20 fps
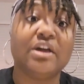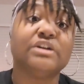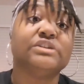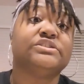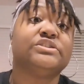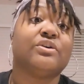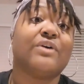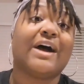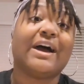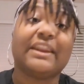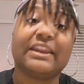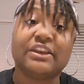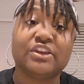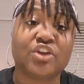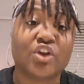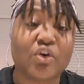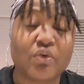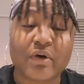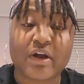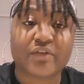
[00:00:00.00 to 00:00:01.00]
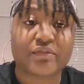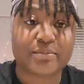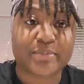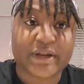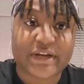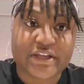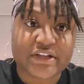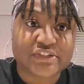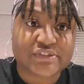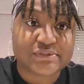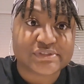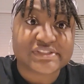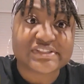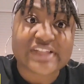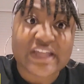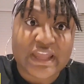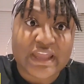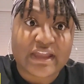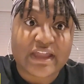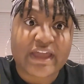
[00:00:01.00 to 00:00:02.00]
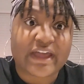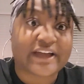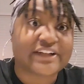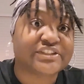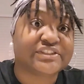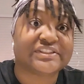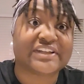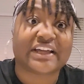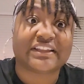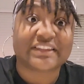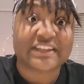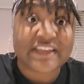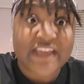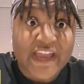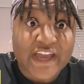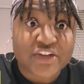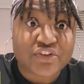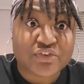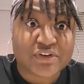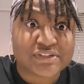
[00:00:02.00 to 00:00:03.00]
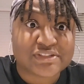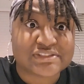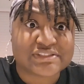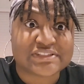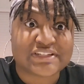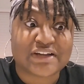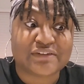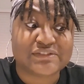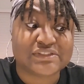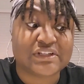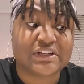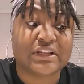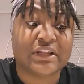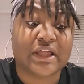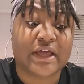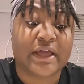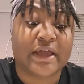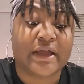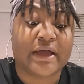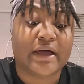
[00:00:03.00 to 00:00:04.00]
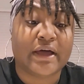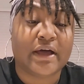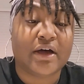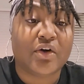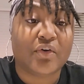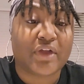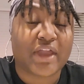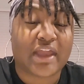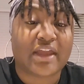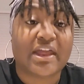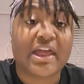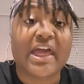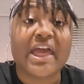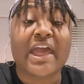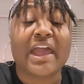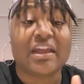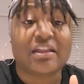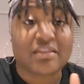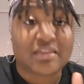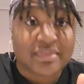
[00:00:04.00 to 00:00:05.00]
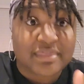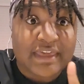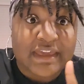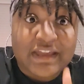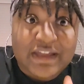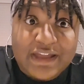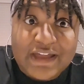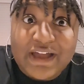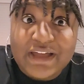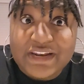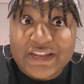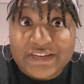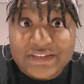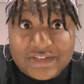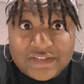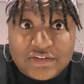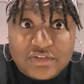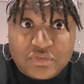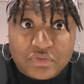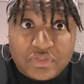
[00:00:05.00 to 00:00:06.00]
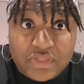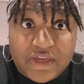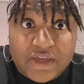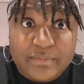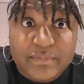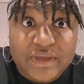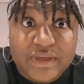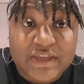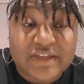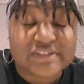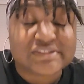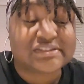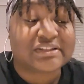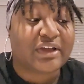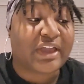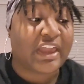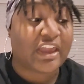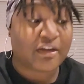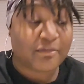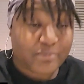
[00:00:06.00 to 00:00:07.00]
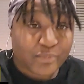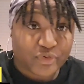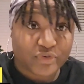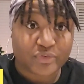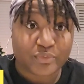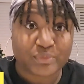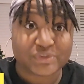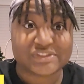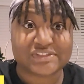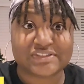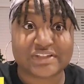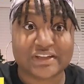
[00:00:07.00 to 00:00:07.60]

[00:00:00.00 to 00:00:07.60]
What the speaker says: So I didn't know where everybody else was staying at. I just got the addresses and I was looking like, okay. And thank God I did do that because Amber was